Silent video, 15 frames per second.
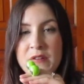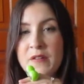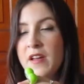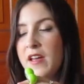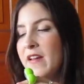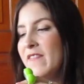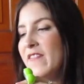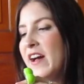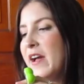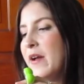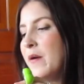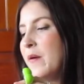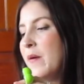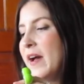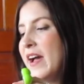shoo-la-loo,
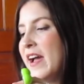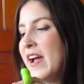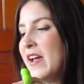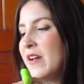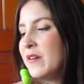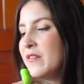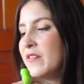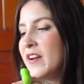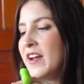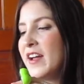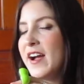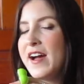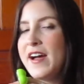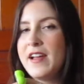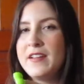fly away over
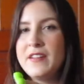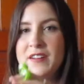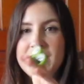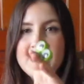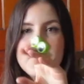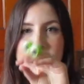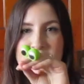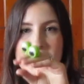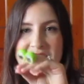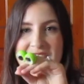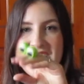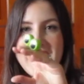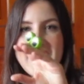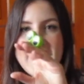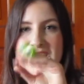yonder,
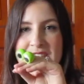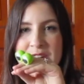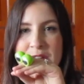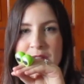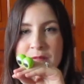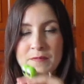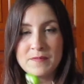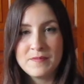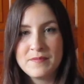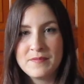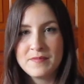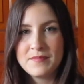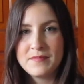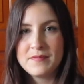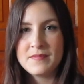shoo
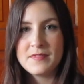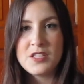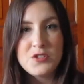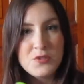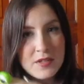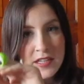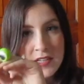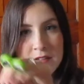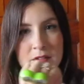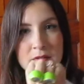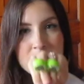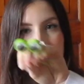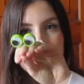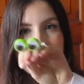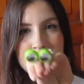Did you hear
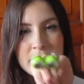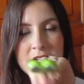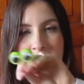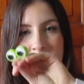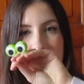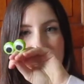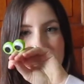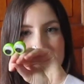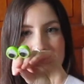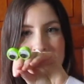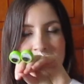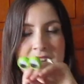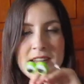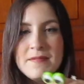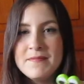what the green eye
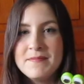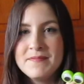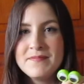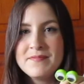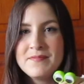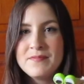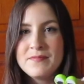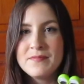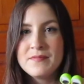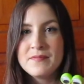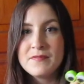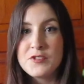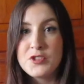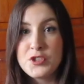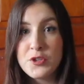said?
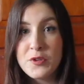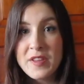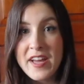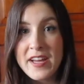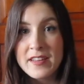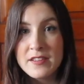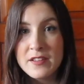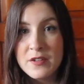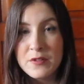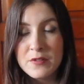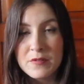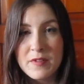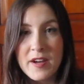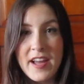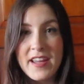shoo
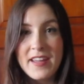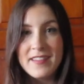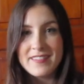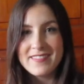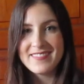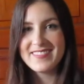right?